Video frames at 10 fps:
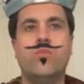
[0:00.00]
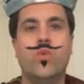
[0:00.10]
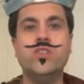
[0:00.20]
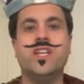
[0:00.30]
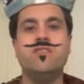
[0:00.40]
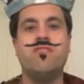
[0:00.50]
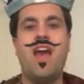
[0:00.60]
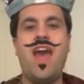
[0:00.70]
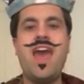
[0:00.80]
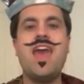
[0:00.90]
Was it
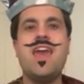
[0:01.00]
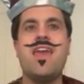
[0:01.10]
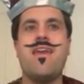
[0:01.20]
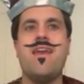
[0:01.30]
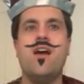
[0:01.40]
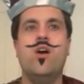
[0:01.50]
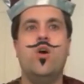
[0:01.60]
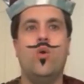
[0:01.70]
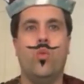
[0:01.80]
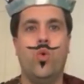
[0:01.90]
A,
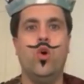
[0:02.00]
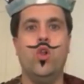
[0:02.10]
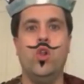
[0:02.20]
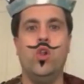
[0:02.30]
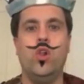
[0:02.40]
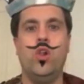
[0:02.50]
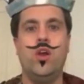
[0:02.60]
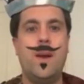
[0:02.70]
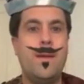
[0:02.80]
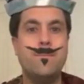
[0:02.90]
wool,
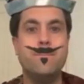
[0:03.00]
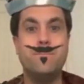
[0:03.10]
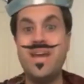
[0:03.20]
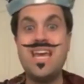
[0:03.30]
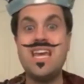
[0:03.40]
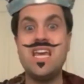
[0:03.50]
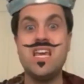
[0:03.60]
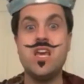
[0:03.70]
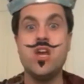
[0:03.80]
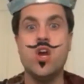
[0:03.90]

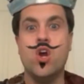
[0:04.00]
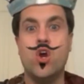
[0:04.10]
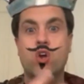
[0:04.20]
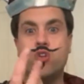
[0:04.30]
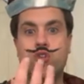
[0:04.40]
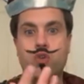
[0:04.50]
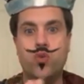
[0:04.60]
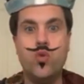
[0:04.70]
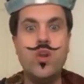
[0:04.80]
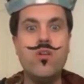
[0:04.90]
B,
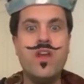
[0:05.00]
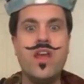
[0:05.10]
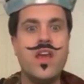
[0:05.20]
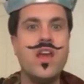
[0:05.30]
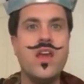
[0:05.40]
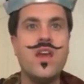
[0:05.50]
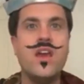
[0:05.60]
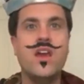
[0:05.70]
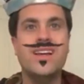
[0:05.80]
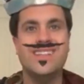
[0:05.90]
jewellery,
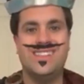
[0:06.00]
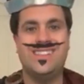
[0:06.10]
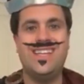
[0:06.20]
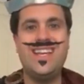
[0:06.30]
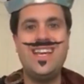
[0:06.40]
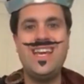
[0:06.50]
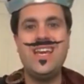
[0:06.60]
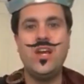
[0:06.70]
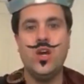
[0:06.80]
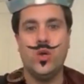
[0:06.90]

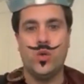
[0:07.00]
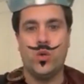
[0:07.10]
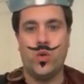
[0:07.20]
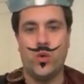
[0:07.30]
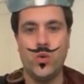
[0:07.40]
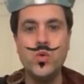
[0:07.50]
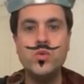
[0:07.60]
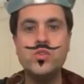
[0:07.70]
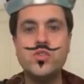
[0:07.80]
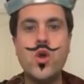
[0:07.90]
C,
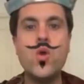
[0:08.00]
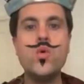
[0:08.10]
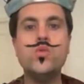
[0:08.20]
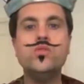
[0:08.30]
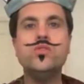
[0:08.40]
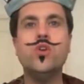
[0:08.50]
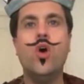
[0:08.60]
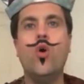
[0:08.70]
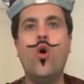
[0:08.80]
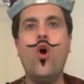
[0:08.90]
runestones,
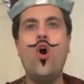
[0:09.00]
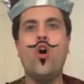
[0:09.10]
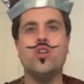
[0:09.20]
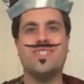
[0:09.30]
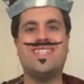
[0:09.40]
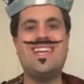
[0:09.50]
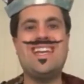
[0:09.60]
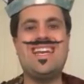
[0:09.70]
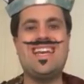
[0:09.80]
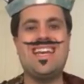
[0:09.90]
or
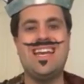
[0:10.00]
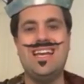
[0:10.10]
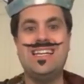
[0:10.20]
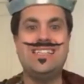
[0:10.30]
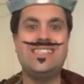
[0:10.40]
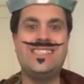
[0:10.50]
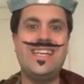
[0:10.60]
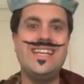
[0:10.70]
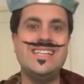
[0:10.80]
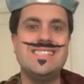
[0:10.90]
D,
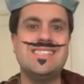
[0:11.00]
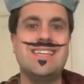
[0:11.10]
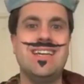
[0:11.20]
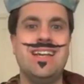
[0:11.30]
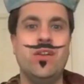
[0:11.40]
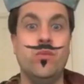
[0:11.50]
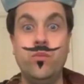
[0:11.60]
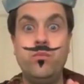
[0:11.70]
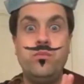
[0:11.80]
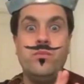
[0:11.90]
sealskin?
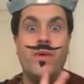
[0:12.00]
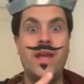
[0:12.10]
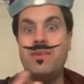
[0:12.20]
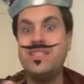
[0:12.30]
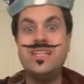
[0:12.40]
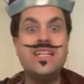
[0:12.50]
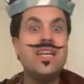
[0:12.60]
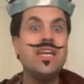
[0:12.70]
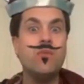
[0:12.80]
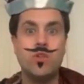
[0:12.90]
A, B, C,
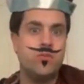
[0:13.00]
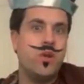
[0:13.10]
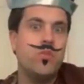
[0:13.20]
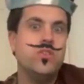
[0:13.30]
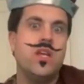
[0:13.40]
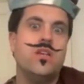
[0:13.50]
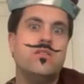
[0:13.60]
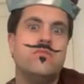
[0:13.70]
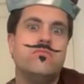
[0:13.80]
D. Which one was it?